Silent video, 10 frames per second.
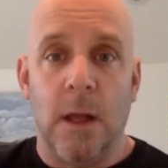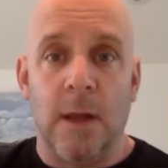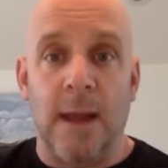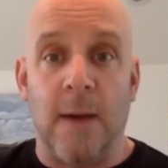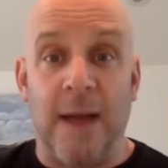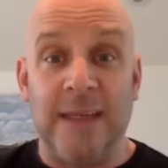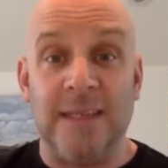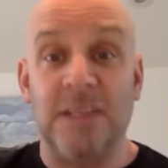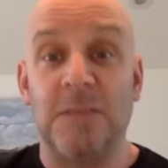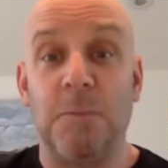Now, I did
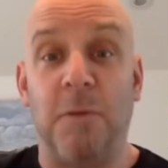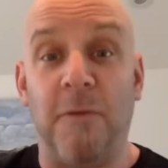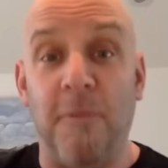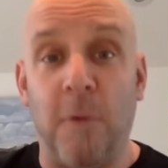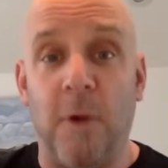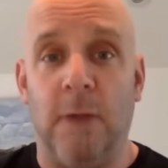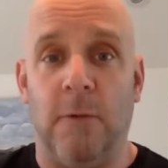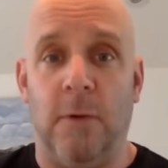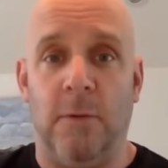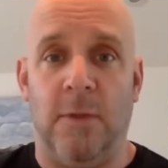this before I
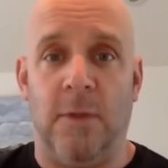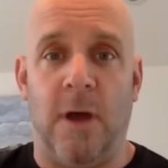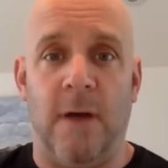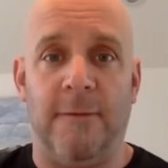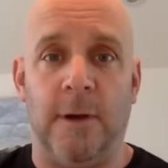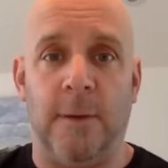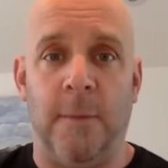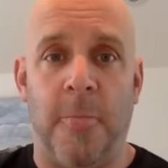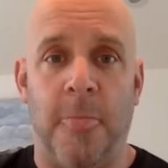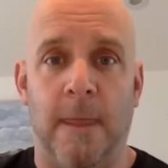wrote the offer.
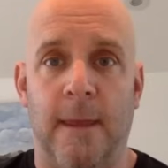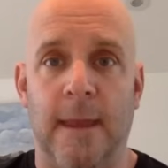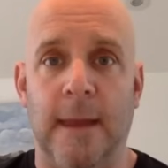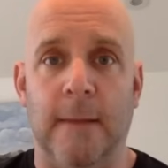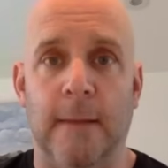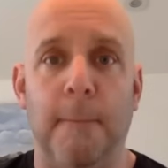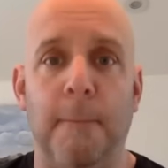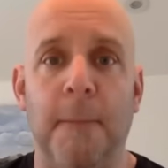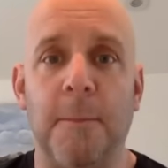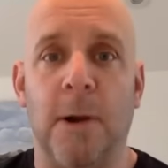Hint
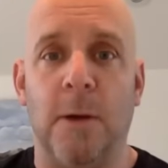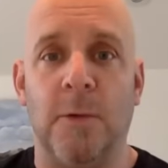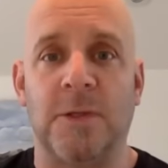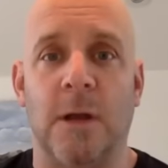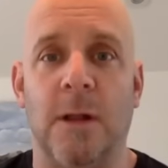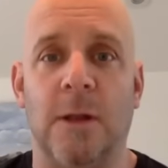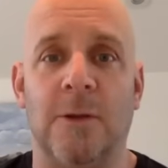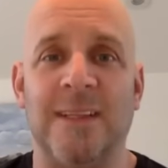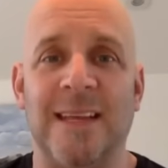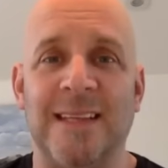big part was calling
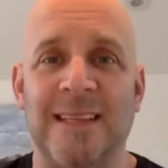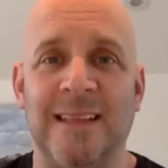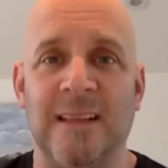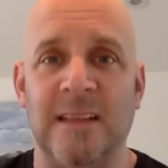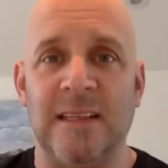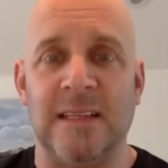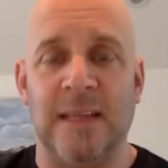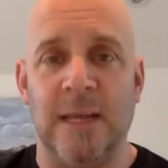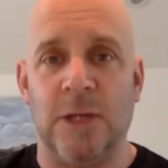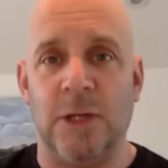or texting the
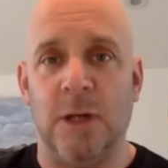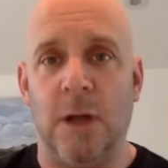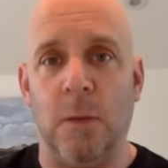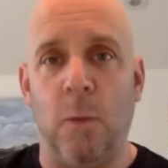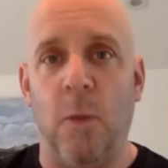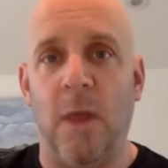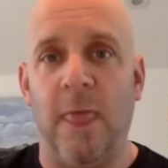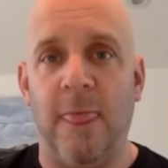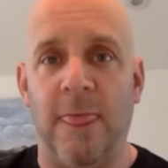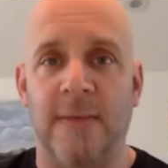listing agent on what
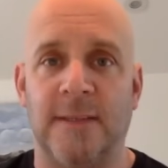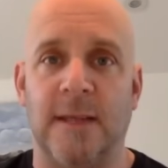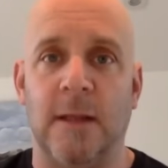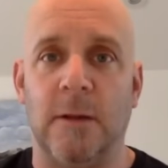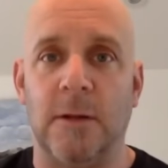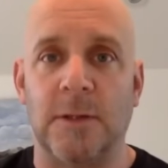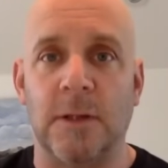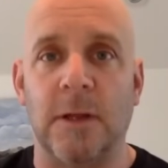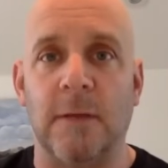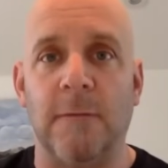the seller is
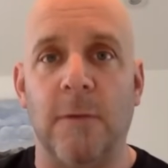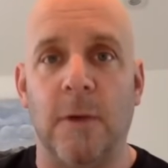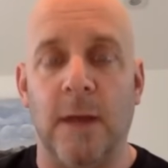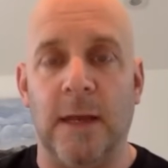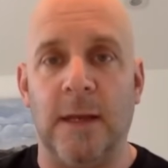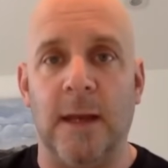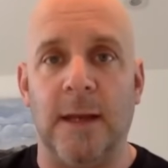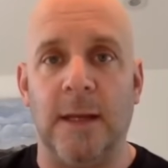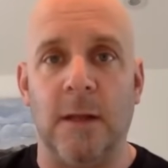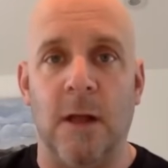looking for in an
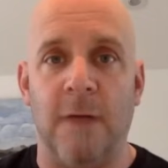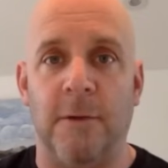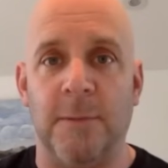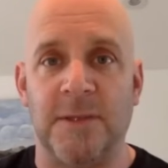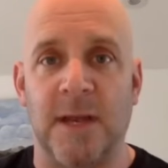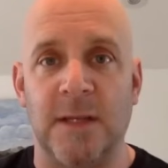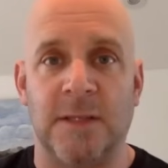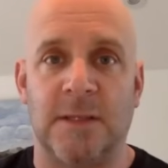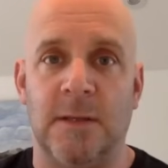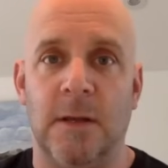ideal offer
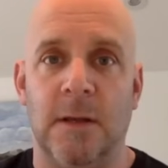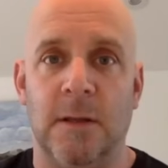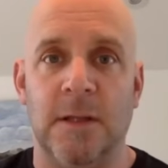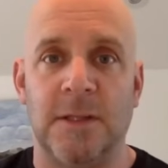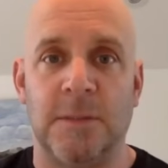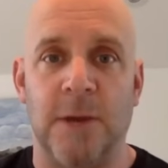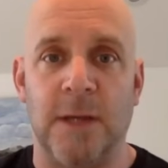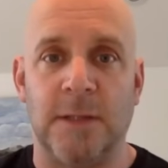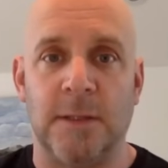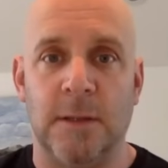besides list
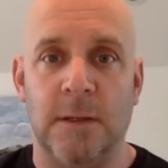price.